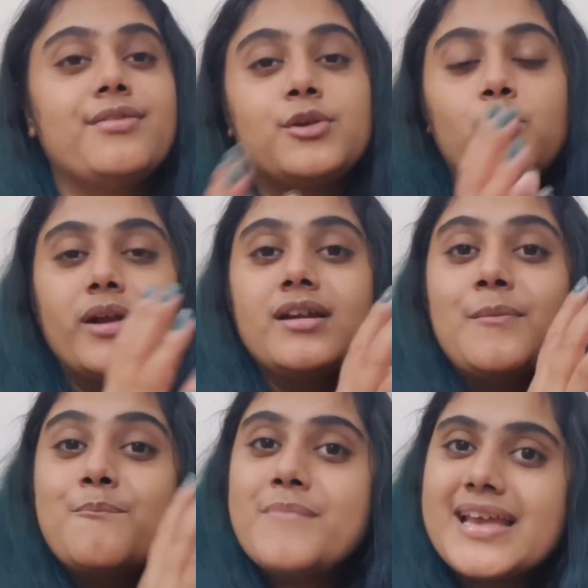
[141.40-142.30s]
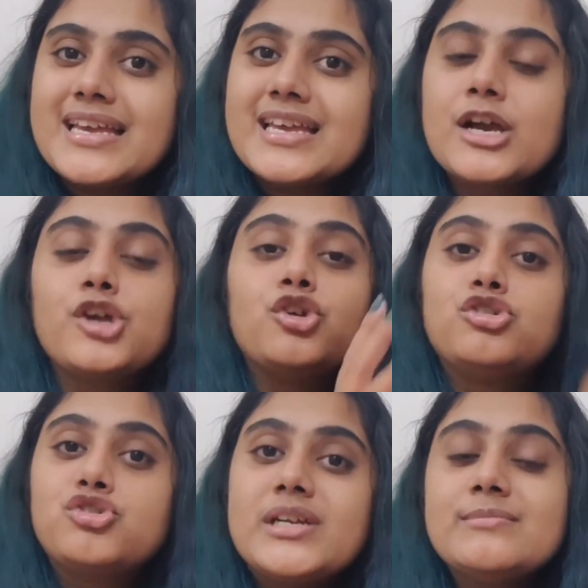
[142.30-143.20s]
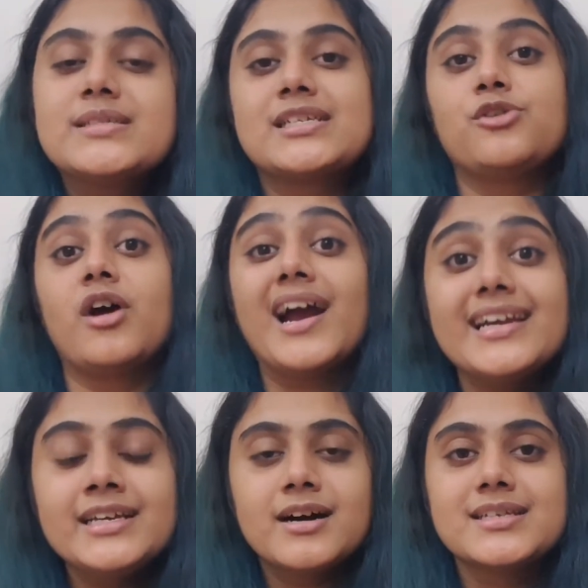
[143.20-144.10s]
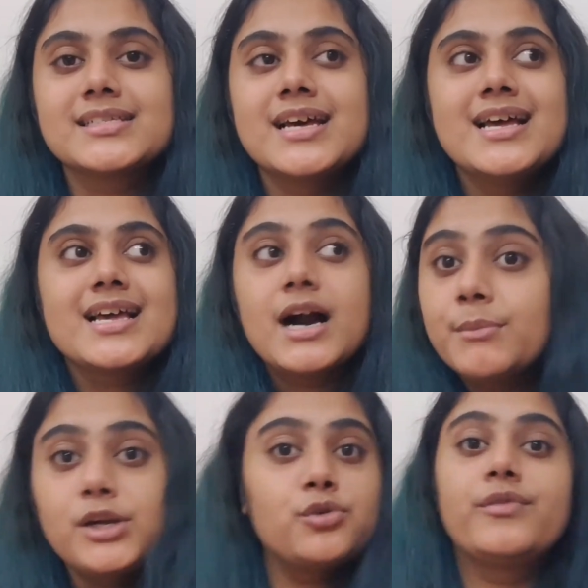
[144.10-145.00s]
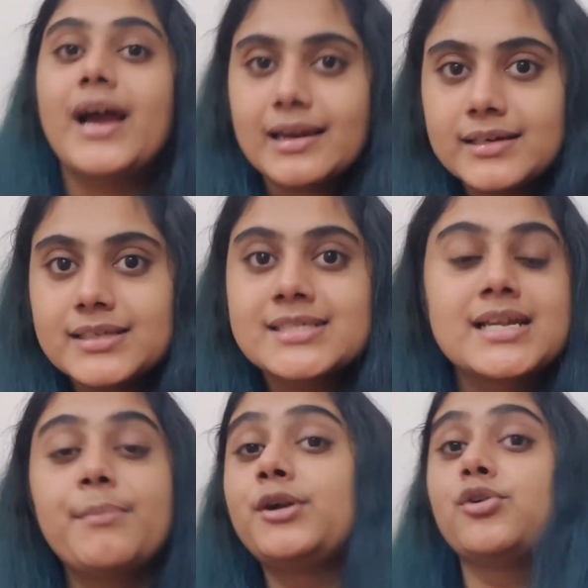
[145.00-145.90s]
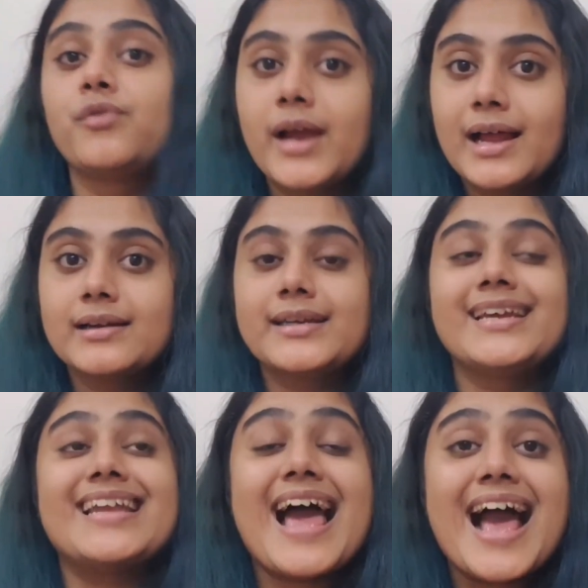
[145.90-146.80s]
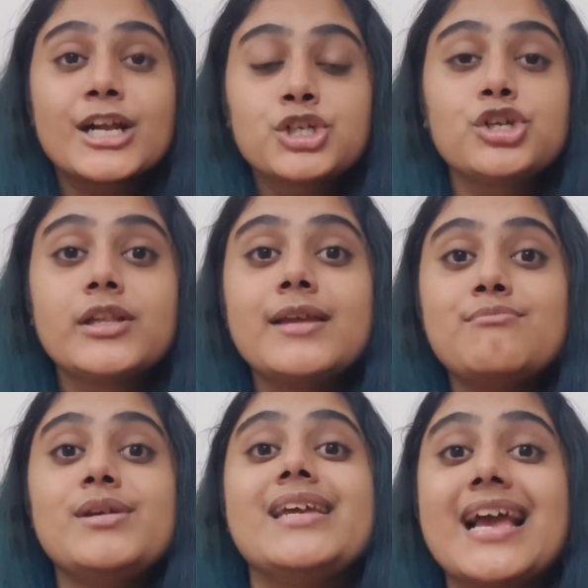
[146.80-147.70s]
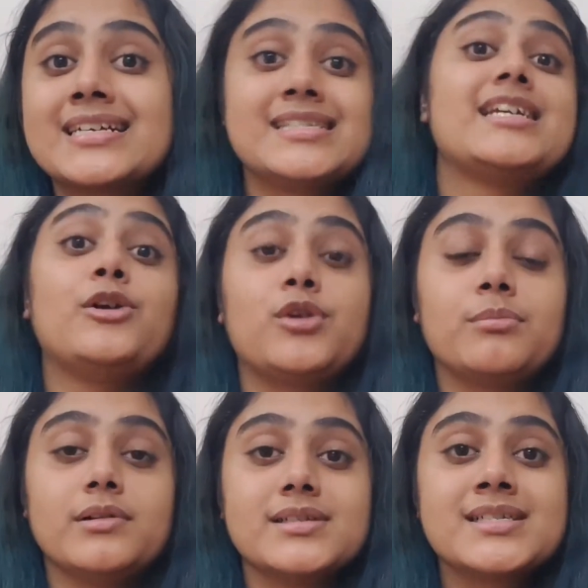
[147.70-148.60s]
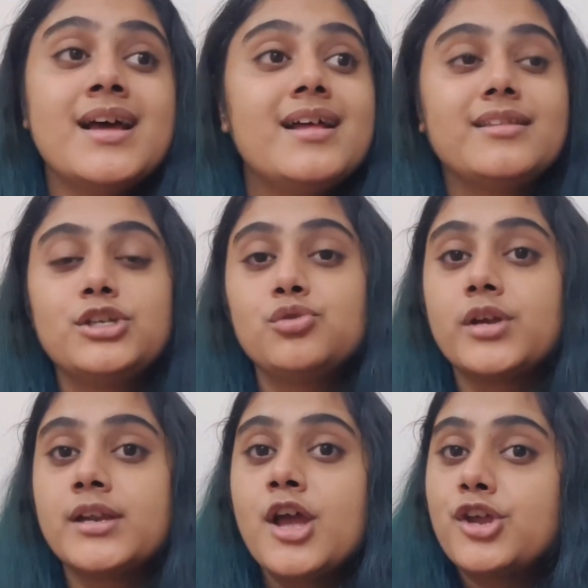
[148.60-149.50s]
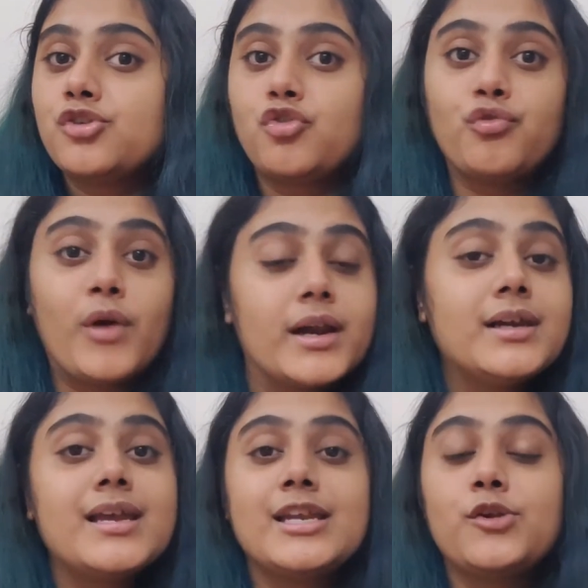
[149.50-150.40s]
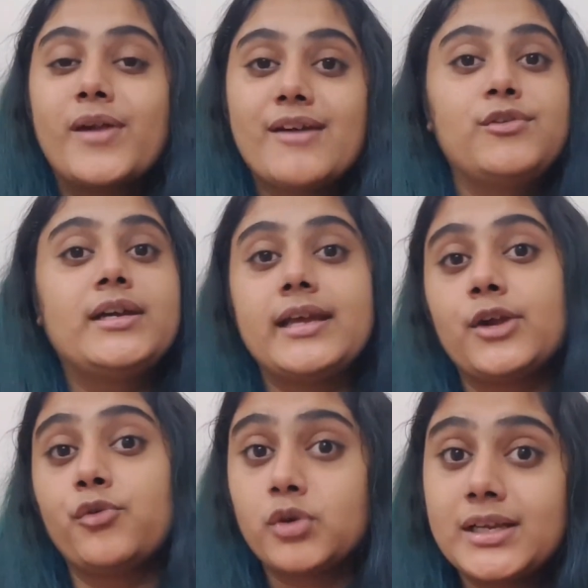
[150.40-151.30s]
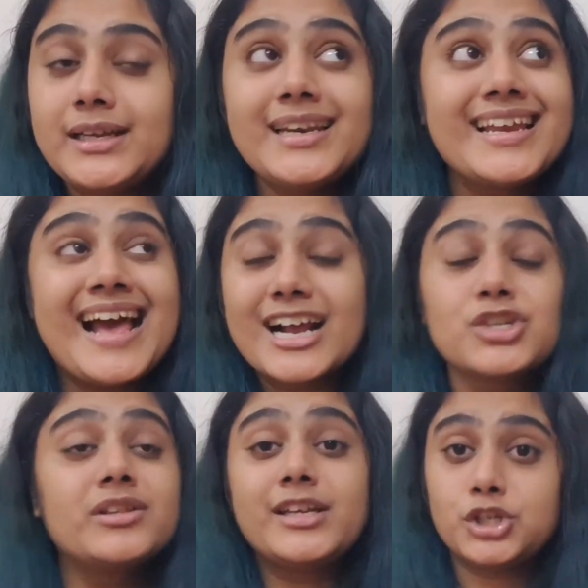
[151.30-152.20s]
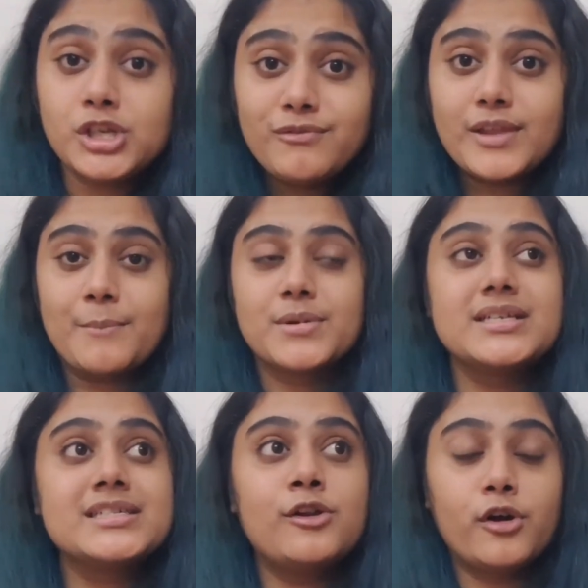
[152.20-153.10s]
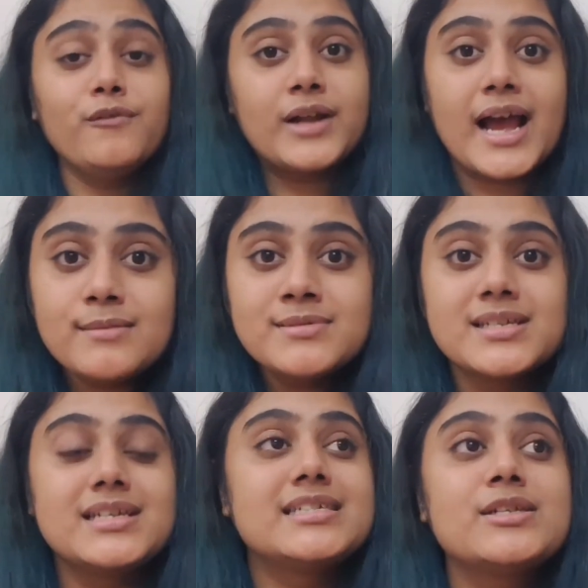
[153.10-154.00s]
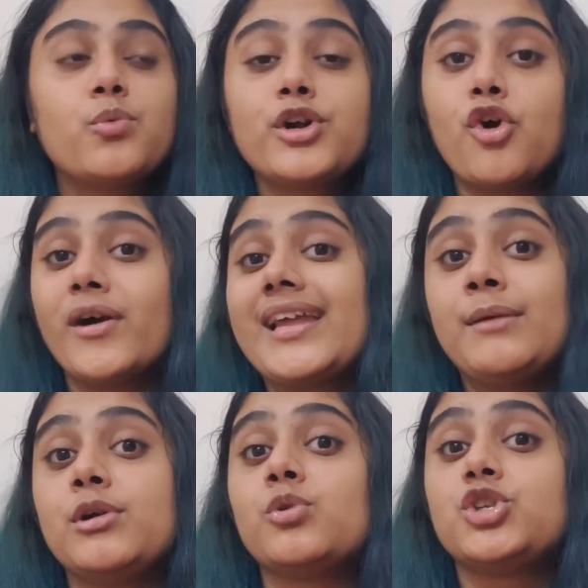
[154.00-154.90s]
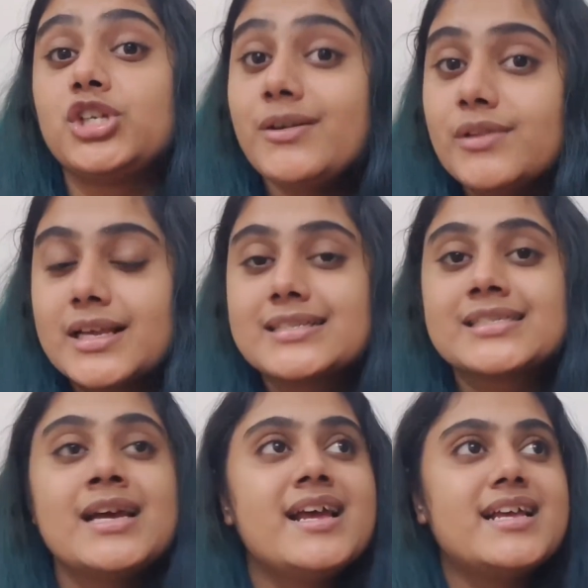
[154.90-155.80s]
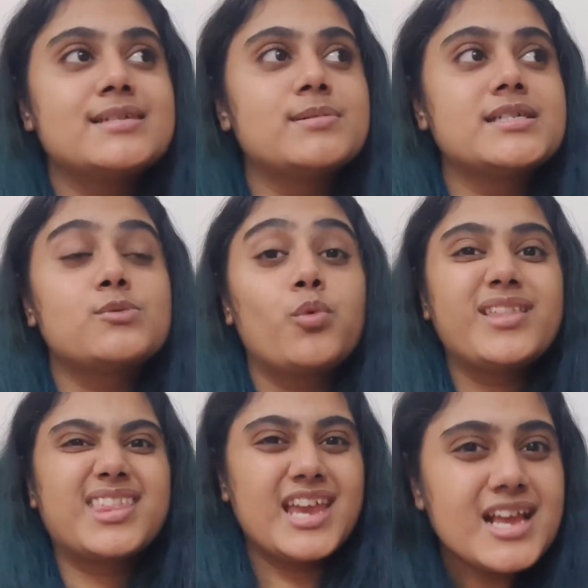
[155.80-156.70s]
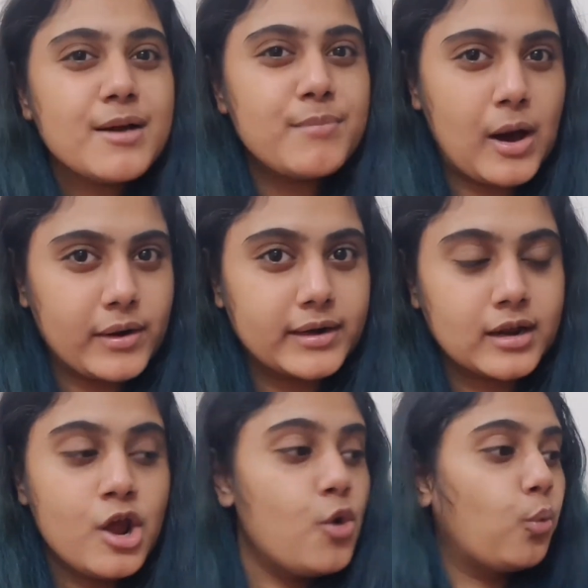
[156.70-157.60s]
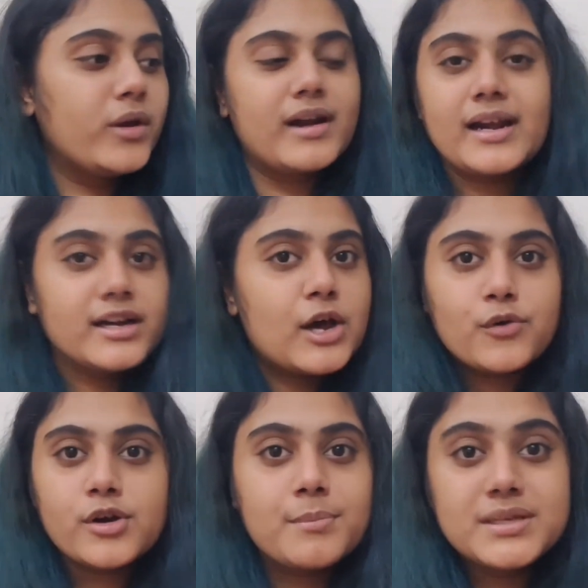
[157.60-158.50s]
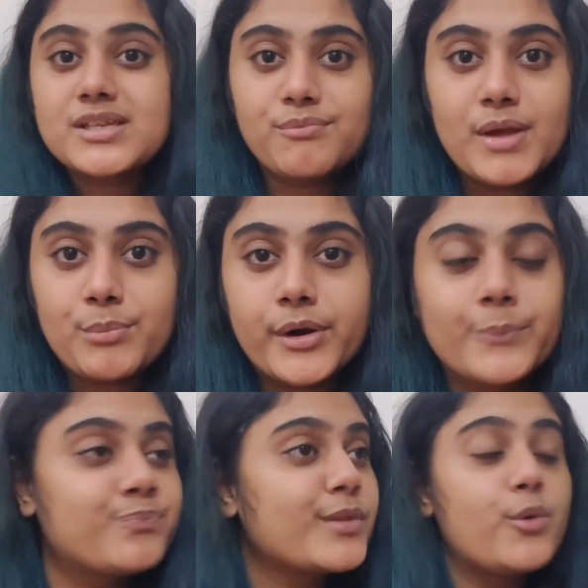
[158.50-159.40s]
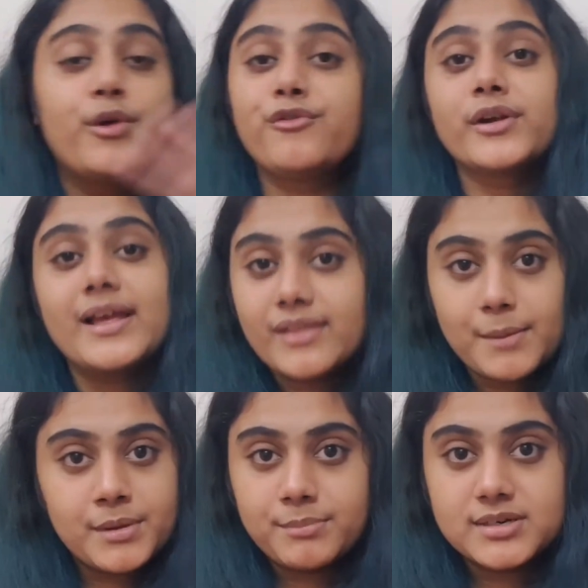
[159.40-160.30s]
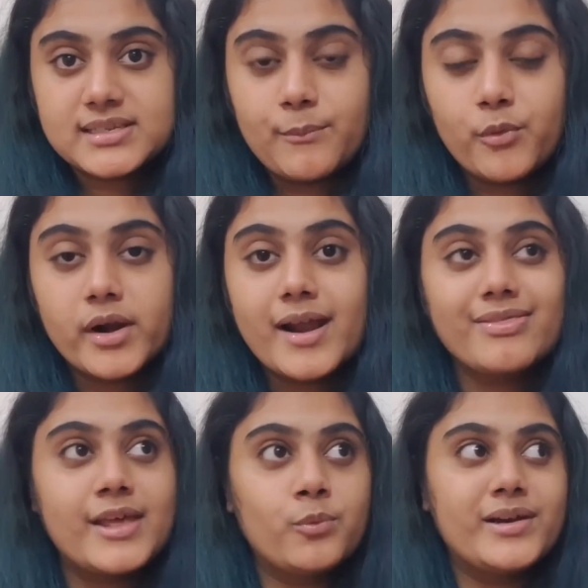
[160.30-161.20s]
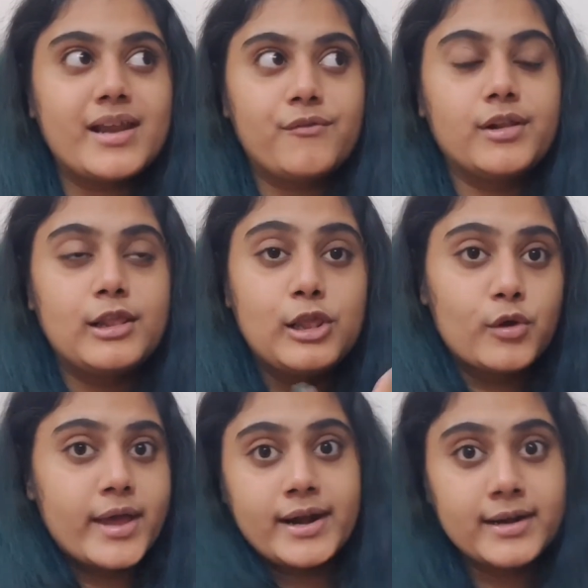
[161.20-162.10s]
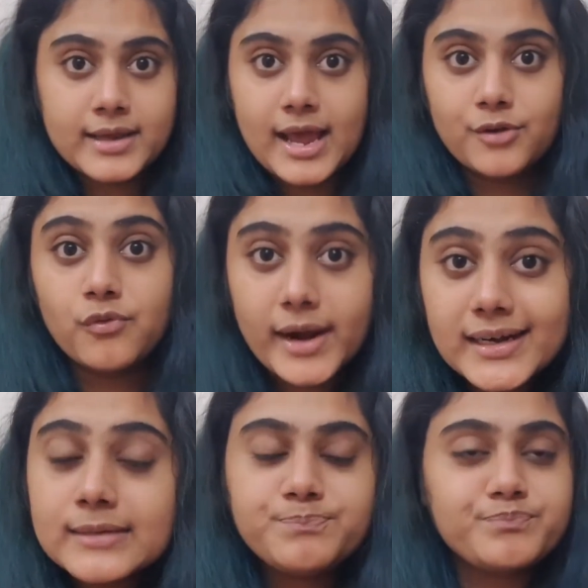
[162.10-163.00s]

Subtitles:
that we're making your dreams and your ideas come into reality, step into reality, and actually be executables that you can, run in your everyday routine and actually achieve them. Because a lot of times, the reason we're not able to achieve things is because we think about it, we write it down on a piece of paper, we forget that paper somewhere, and then we never look at it again, right?